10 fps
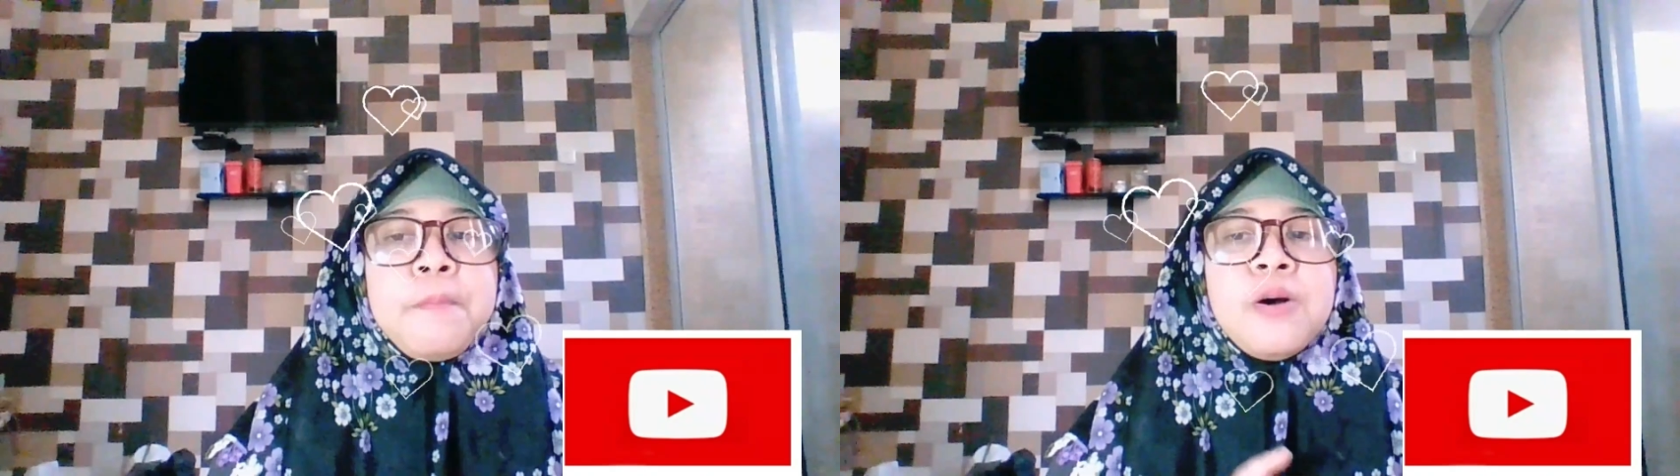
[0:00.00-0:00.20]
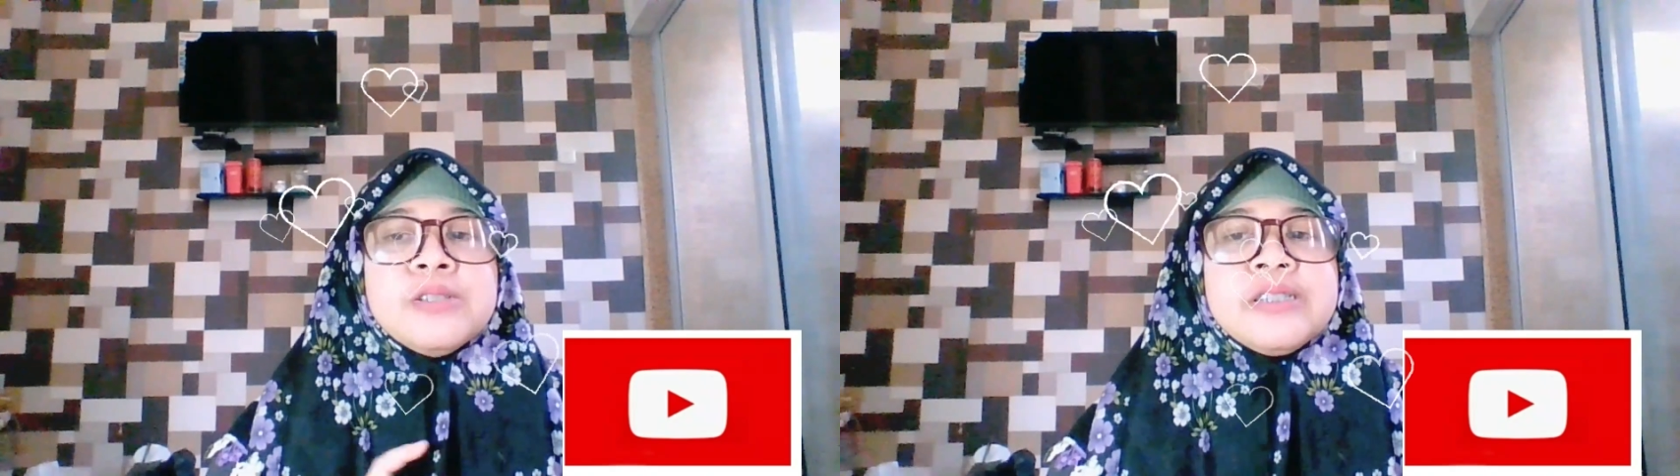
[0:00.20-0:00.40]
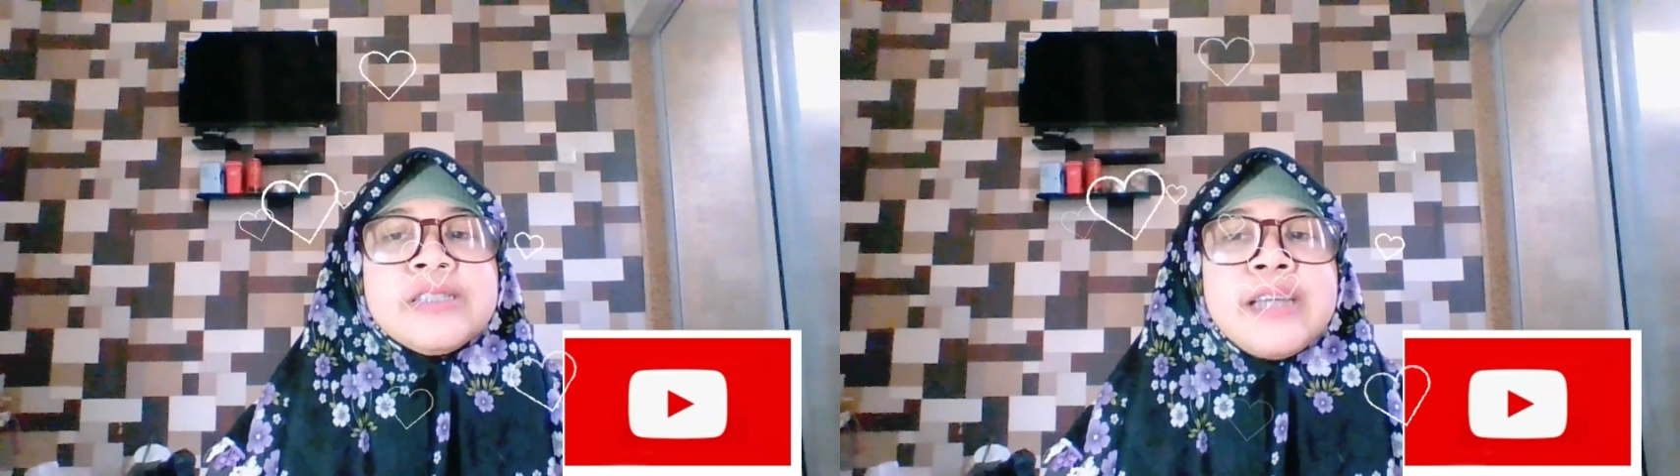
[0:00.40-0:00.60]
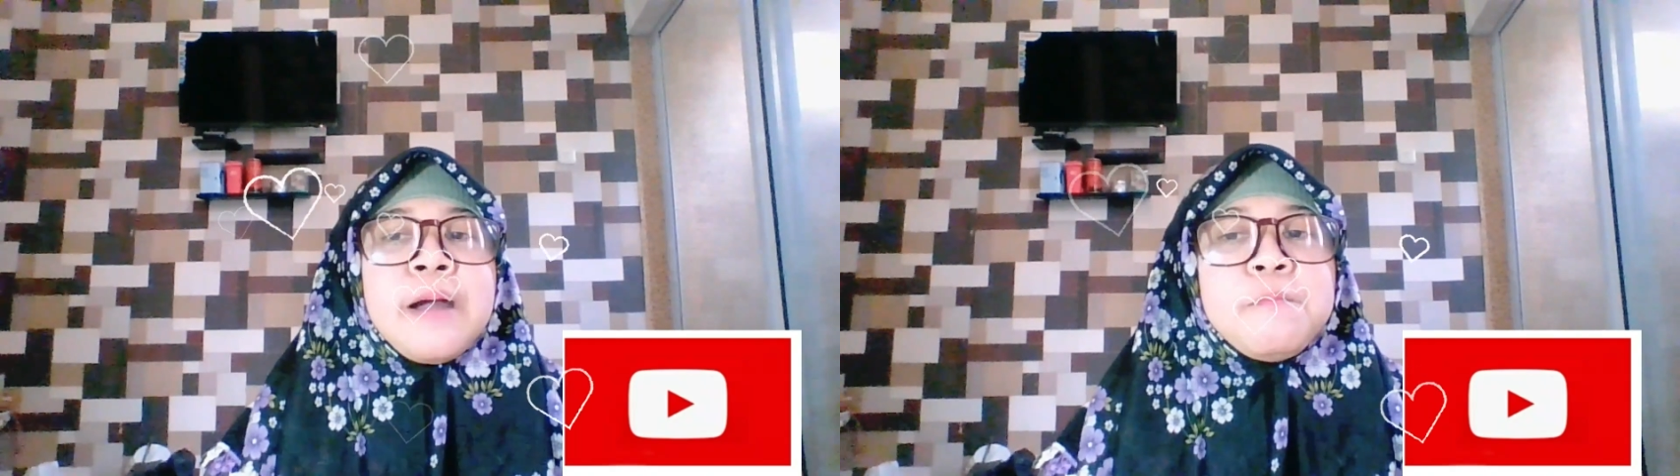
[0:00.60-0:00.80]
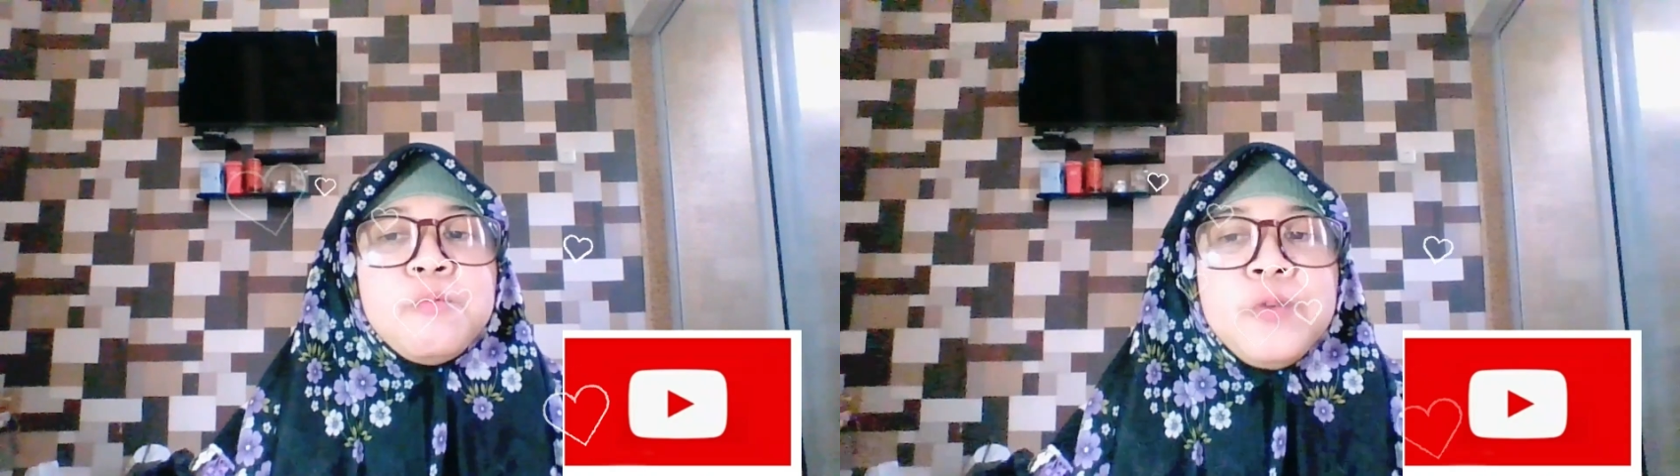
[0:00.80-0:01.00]
phones
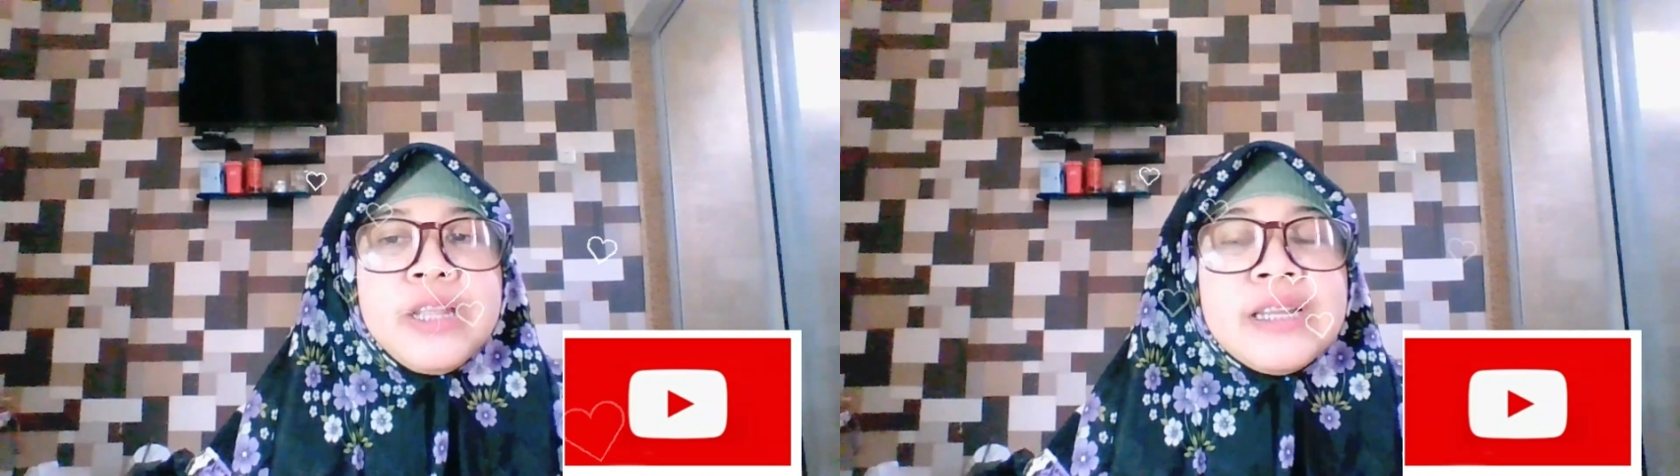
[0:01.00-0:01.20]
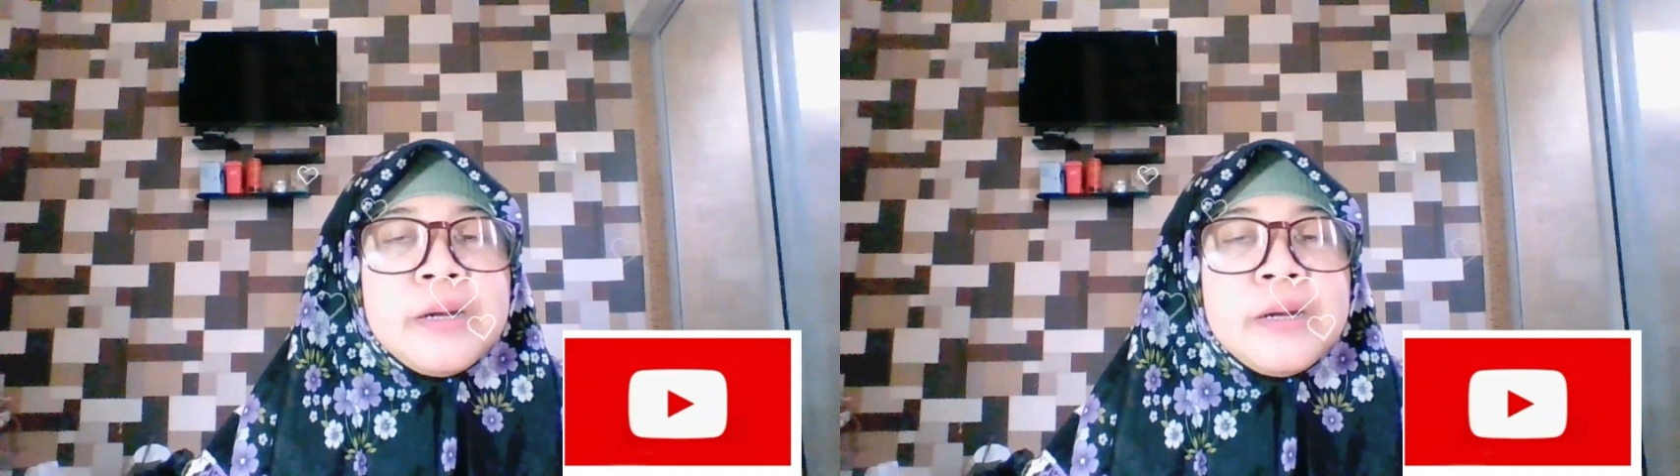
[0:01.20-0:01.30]
come with